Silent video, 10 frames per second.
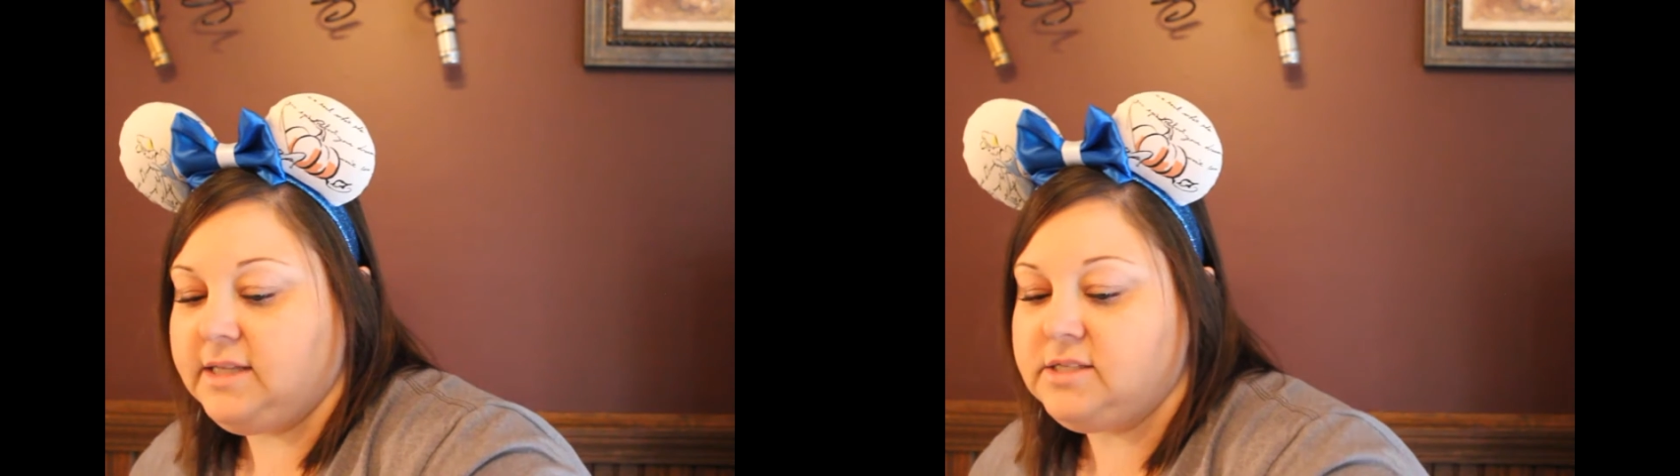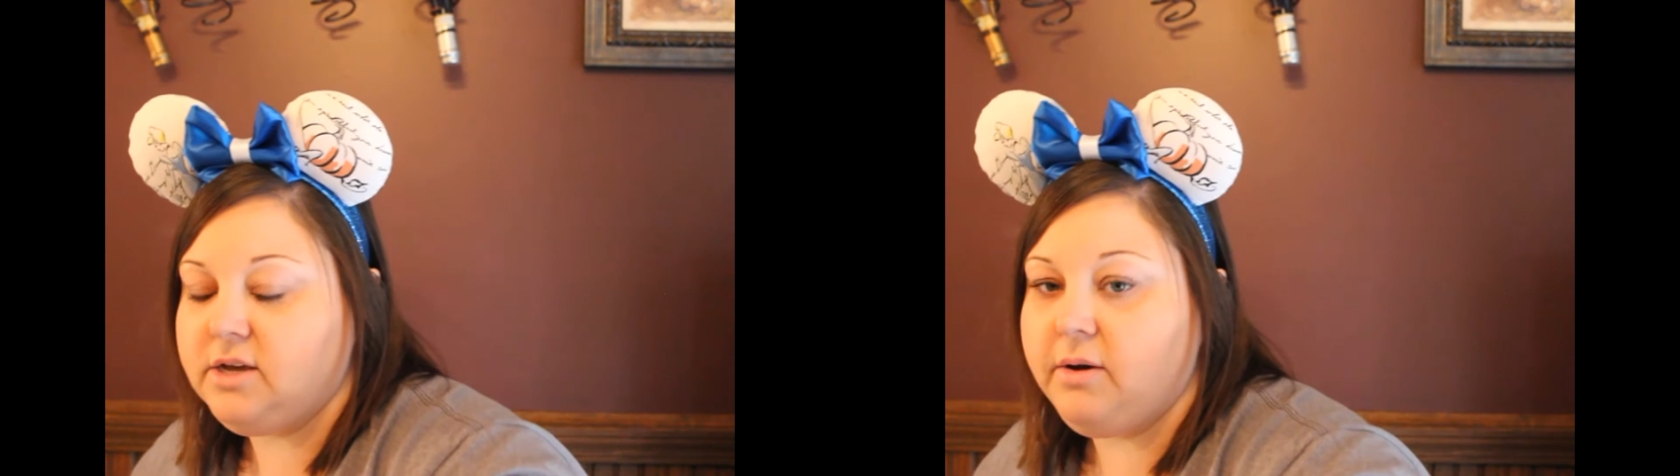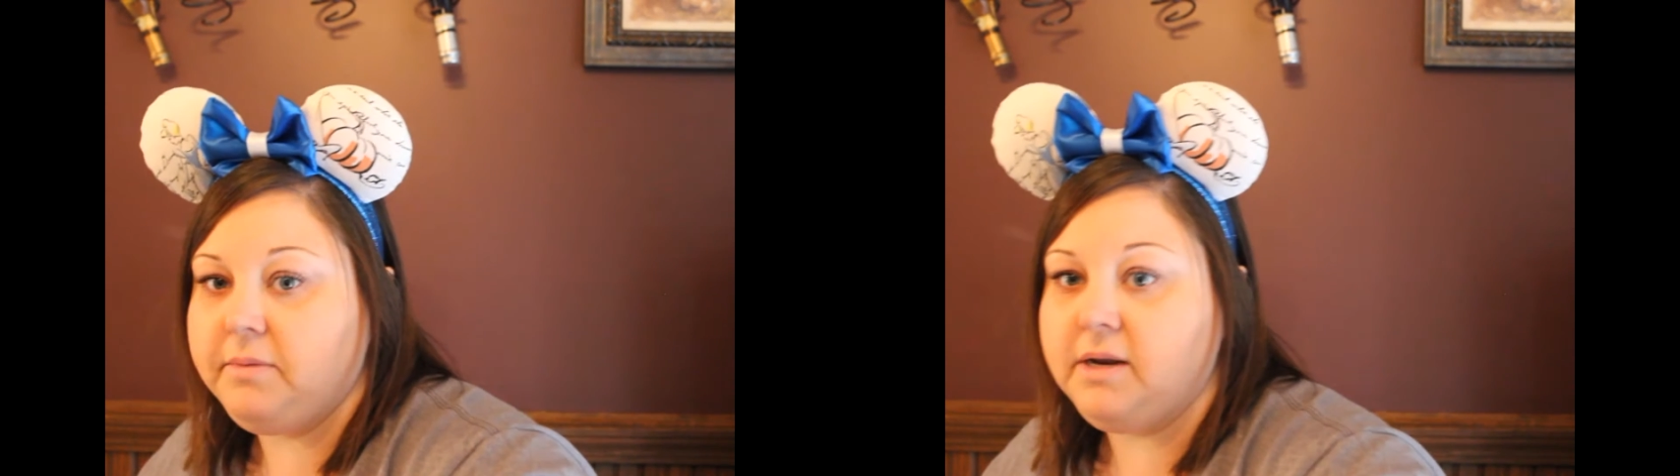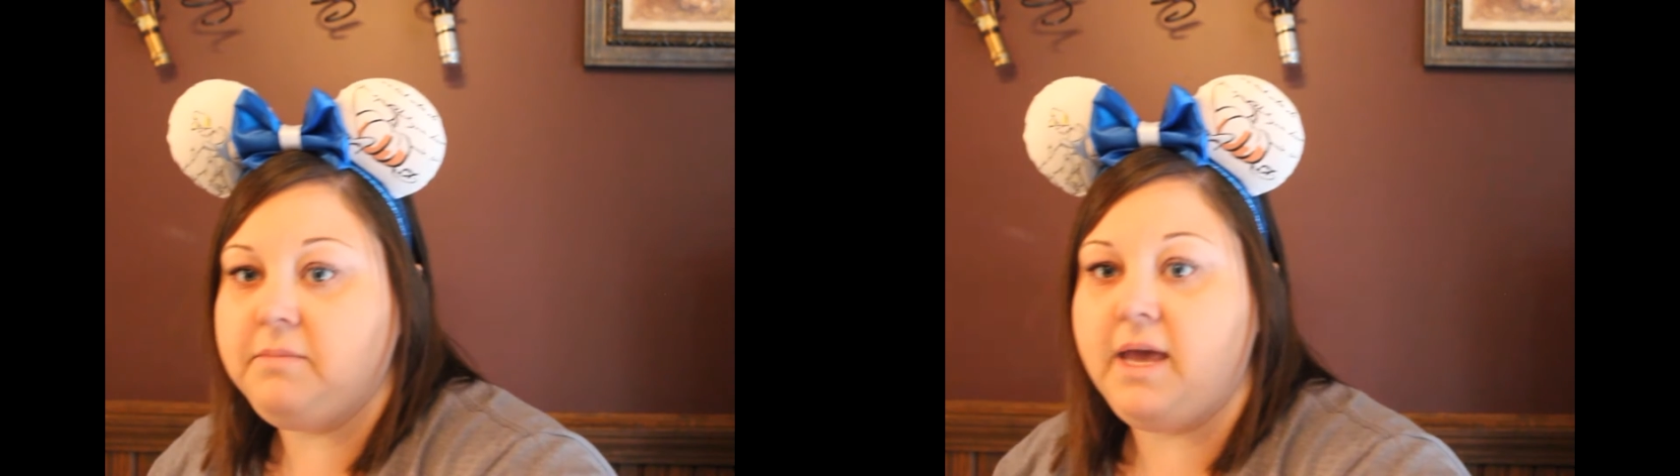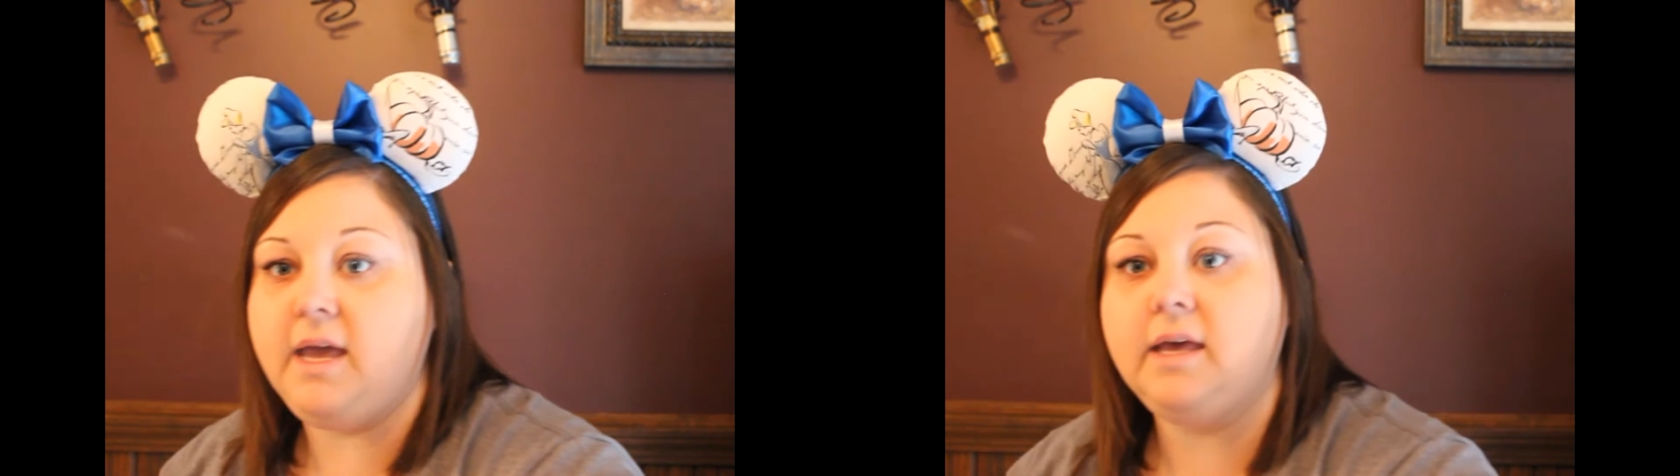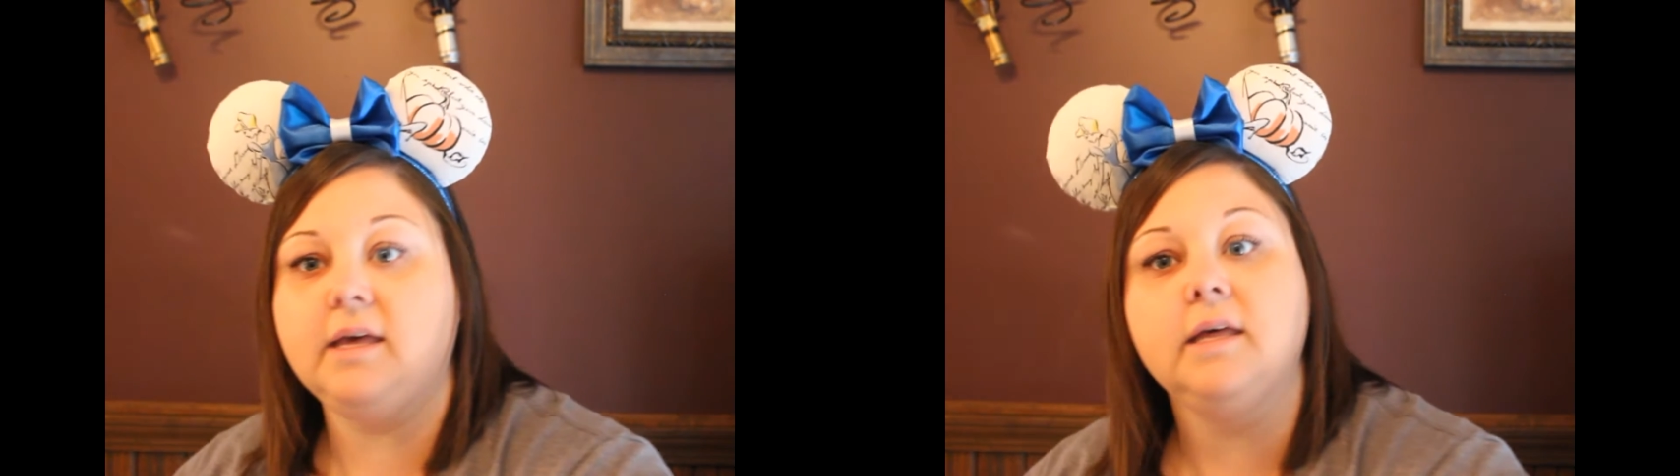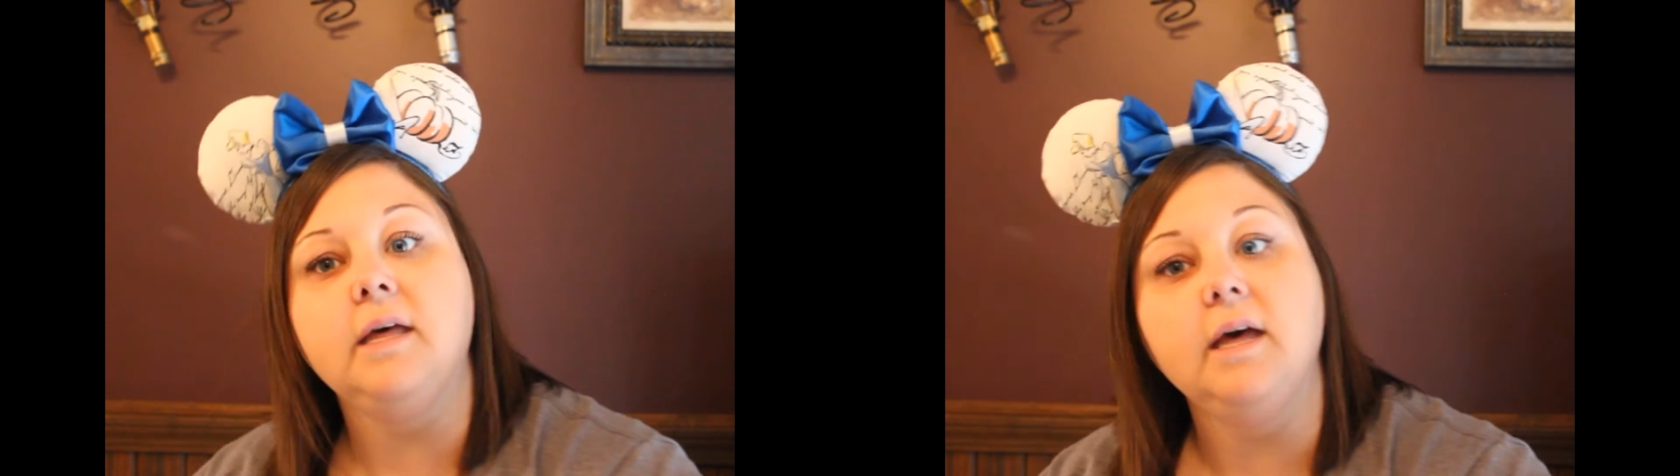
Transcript: And so I'm going to make